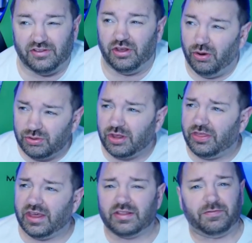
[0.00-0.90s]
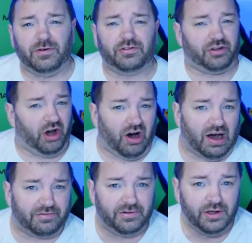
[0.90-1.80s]
The only thing that feels
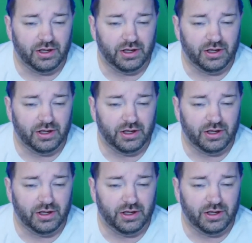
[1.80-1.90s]
off,